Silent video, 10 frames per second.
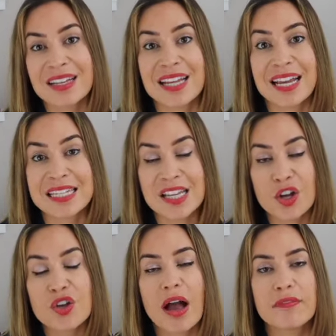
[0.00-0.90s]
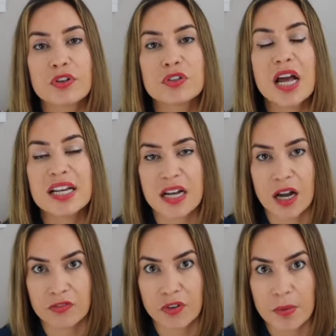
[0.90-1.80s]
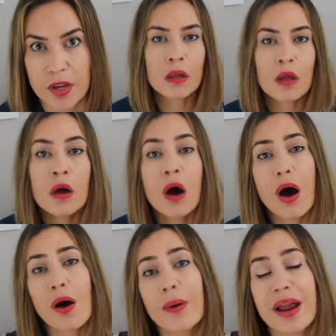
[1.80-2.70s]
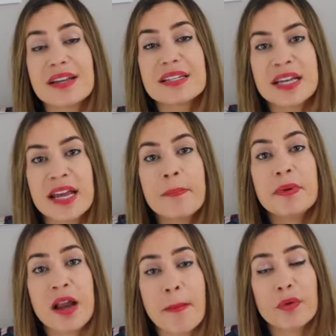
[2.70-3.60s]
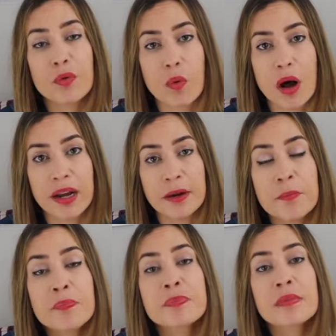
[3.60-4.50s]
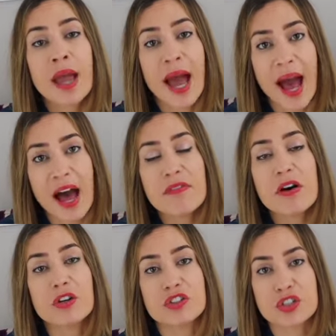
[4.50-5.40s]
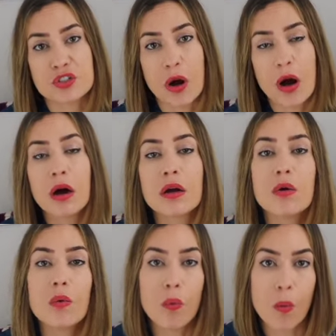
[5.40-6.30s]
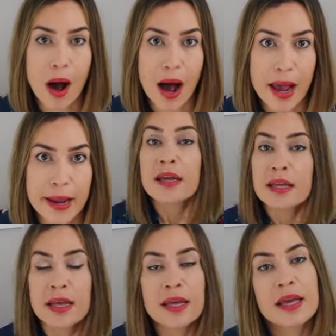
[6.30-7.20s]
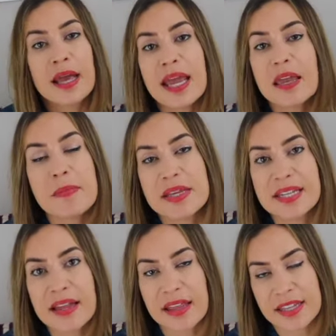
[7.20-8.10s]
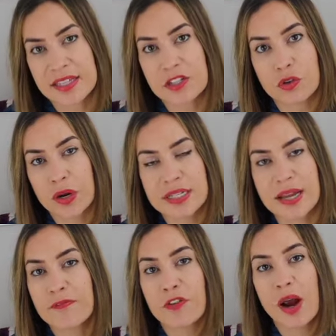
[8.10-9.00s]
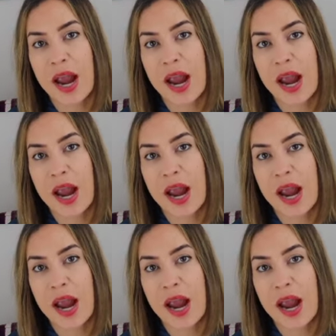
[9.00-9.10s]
because I can tell you I've learned a ton from you. All right, tip number 1, have a strong why. It can be said that this is a great tip for